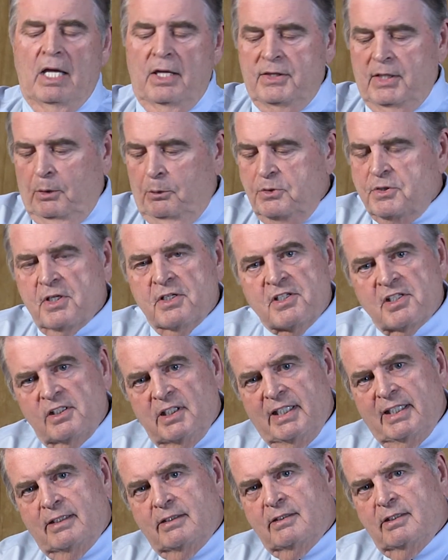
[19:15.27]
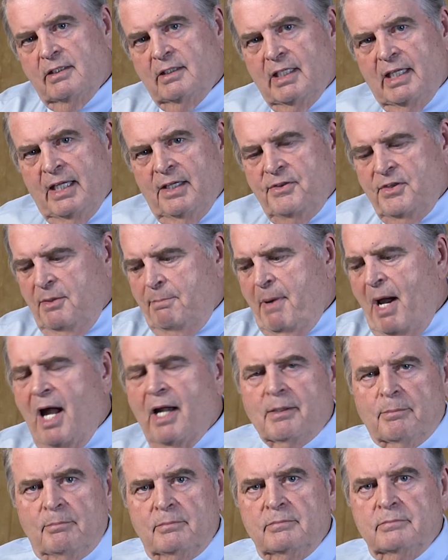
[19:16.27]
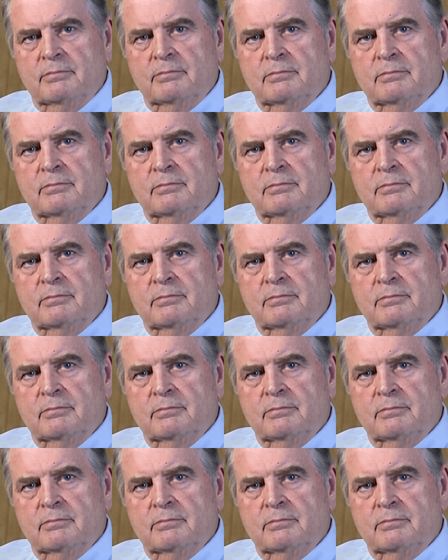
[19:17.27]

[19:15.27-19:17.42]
There was a slit in the bottom